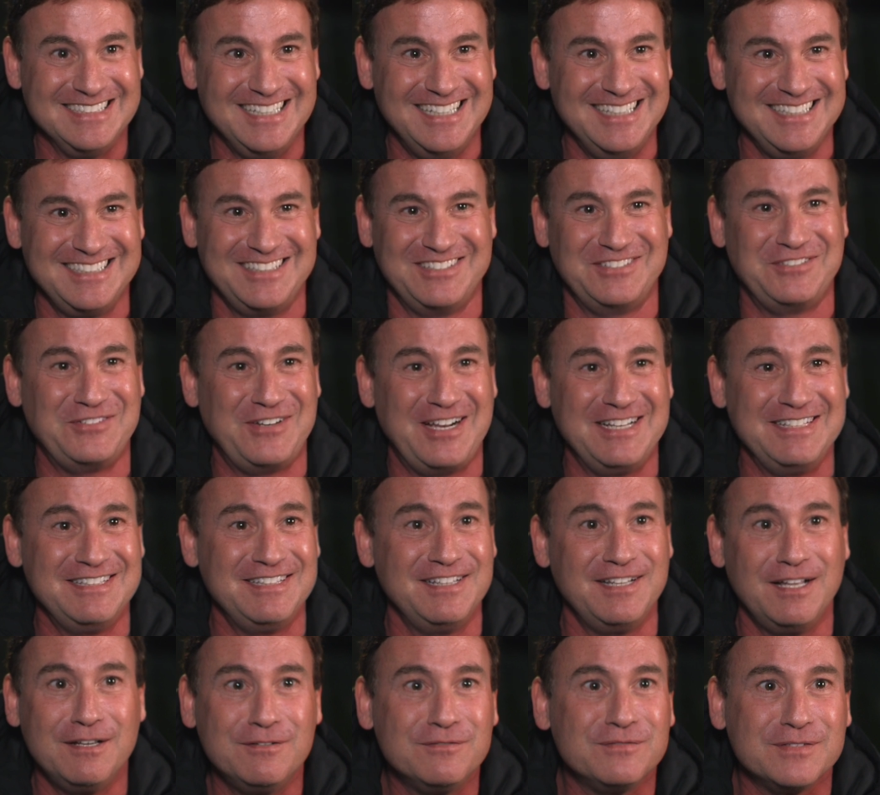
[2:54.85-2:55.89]
You know, I
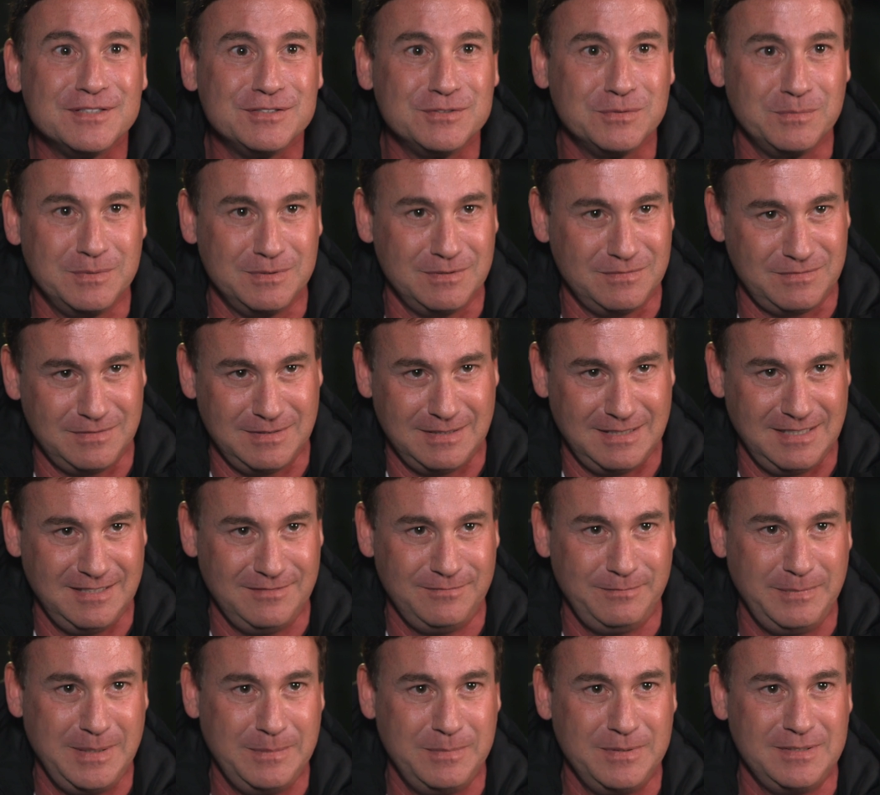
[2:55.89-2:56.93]
love It's a Wonderful Life.
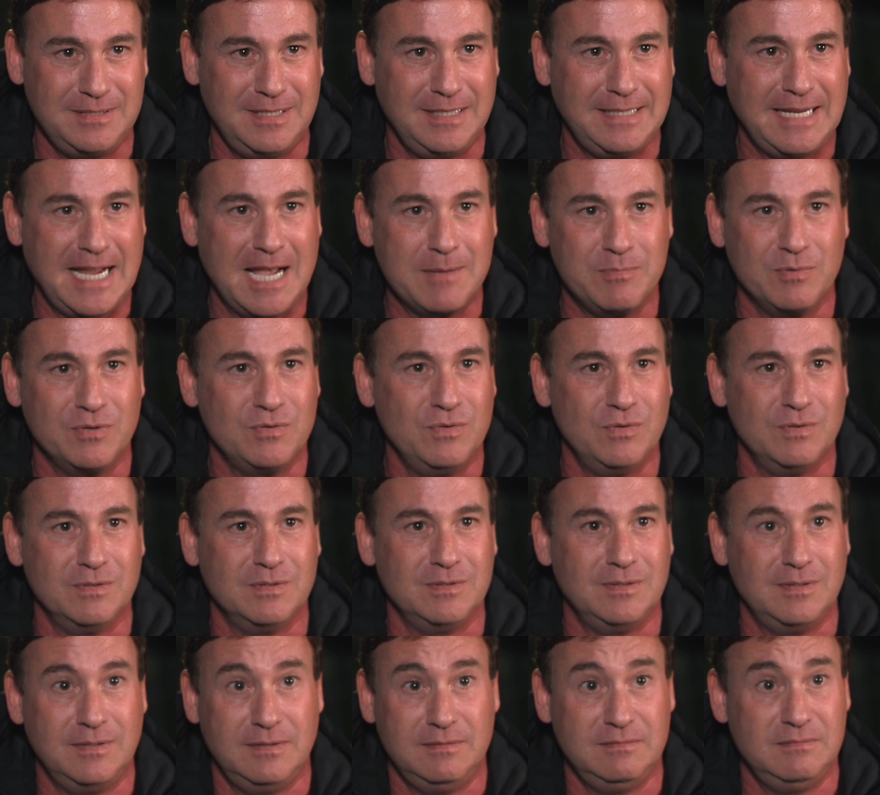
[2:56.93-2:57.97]
People say
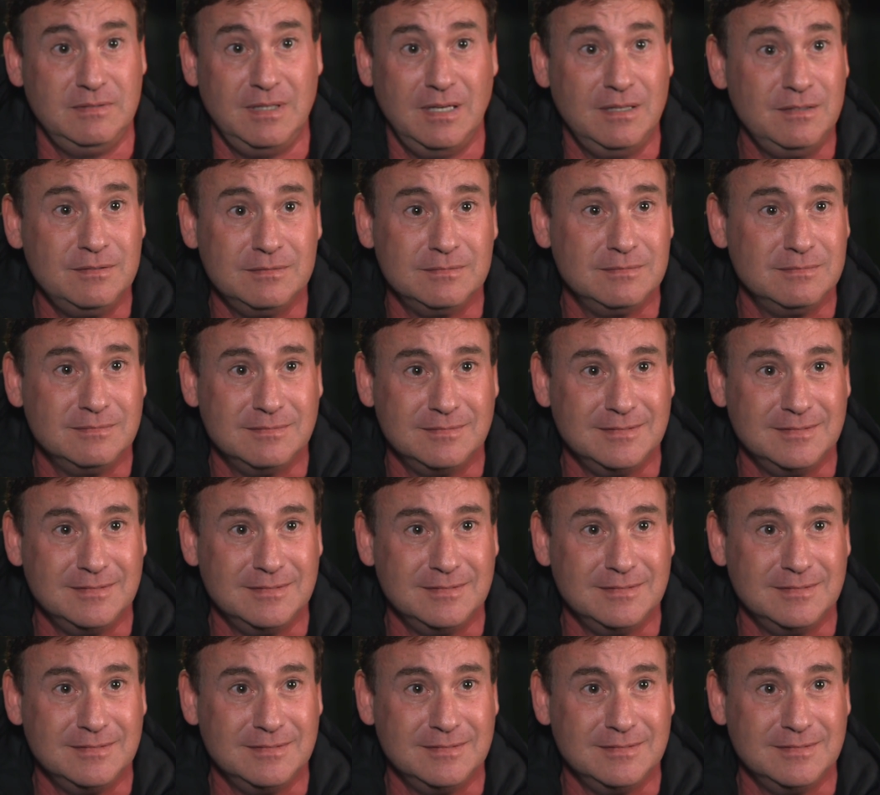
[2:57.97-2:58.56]
Capricorn. No.